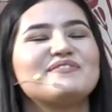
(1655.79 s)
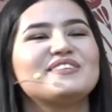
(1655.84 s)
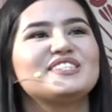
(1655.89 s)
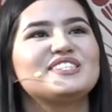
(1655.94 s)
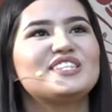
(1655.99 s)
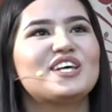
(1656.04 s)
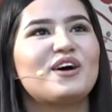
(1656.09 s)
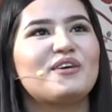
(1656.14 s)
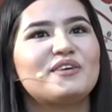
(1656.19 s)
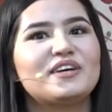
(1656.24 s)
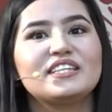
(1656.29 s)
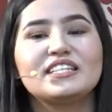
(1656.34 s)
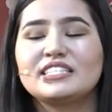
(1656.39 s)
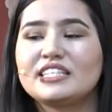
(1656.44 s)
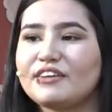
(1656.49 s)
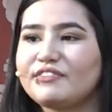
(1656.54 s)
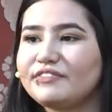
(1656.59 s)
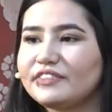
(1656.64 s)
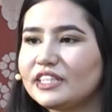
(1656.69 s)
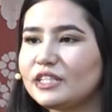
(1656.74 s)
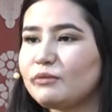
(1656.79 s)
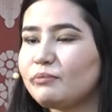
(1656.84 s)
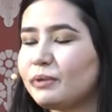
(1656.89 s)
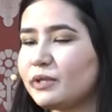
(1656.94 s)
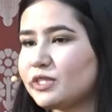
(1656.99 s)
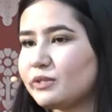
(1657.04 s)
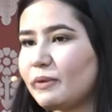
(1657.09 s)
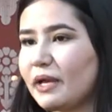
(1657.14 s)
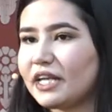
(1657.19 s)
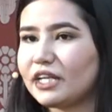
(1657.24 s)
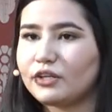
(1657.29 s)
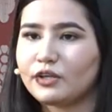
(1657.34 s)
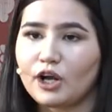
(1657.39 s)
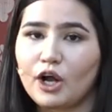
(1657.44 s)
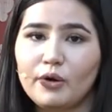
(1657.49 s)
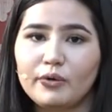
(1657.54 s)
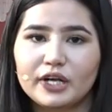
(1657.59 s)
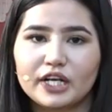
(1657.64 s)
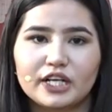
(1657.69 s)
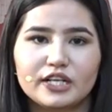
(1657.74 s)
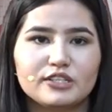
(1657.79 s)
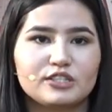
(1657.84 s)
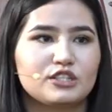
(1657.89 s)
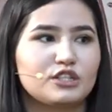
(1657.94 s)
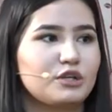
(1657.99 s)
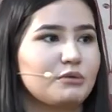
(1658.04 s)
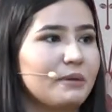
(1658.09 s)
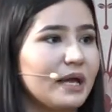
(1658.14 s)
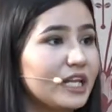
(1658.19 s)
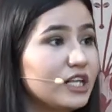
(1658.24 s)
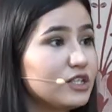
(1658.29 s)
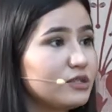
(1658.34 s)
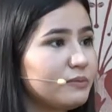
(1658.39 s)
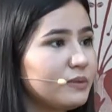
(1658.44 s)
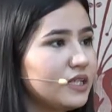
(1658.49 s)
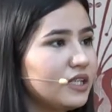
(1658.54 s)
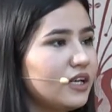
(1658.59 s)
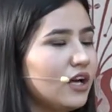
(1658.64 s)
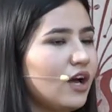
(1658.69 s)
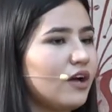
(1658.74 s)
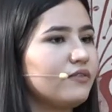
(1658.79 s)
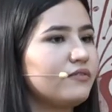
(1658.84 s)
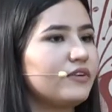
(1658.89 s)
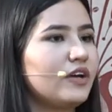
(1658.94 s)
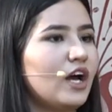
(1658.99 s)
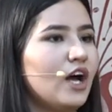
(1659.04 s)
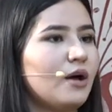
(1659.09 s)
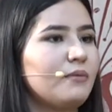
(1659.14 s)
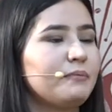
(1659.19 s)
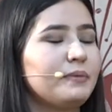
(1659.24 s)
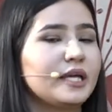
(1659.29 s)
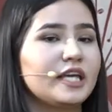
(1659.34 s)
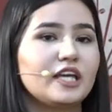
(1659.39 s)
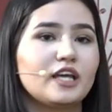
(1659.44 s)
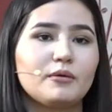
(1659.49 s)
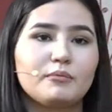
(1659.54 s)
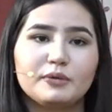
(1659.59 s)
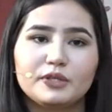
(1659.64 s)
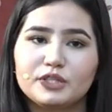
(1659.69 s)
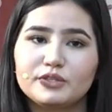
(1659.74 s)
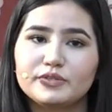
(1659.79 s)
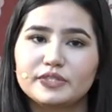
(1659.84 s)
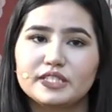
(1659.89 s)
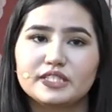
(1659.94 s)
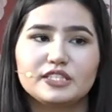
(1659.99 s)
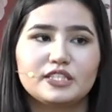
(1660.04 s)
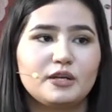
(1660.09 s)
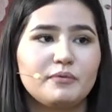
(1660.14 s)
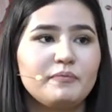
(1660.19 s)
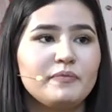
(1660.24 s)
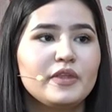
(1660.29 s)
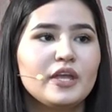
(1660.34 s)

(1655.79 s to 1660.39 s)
So definitely persuading your coworkers or your management of picking up a new system